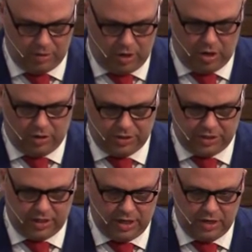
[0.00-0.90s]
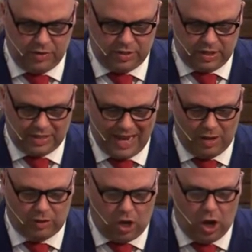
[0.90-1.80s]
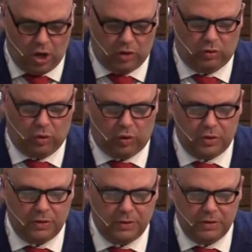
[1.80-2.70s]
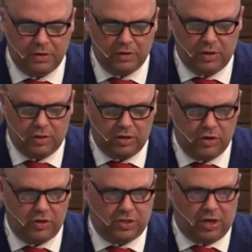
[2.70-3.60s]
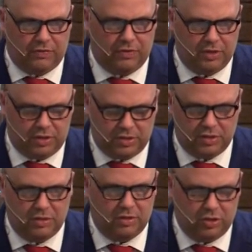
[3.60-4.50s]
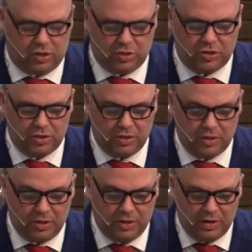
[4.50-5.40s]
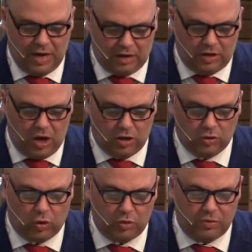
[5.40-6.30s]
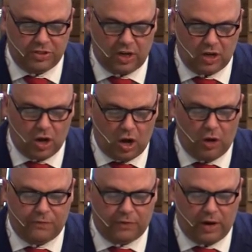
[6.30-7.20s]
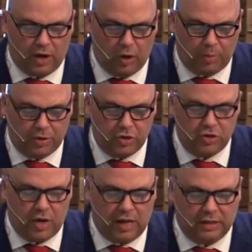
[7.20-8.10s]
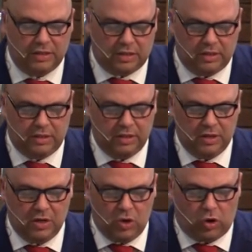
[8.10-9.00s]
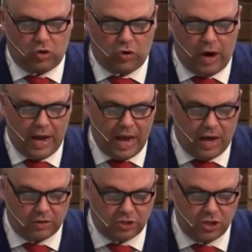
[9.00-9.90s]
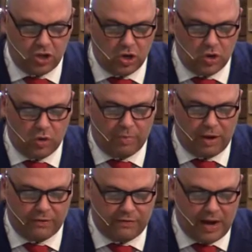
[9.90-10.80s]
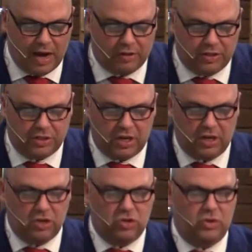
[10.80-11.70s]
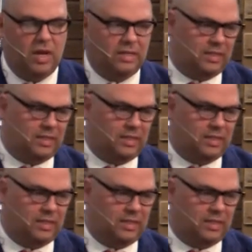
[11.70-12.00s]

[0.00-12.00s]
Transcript: at all just to get into it. He says, "How long, Lord?" Hear yourself in this, church. "How long, Lord, must I call for help and you do not listen? Or cry out to you about violence and you do not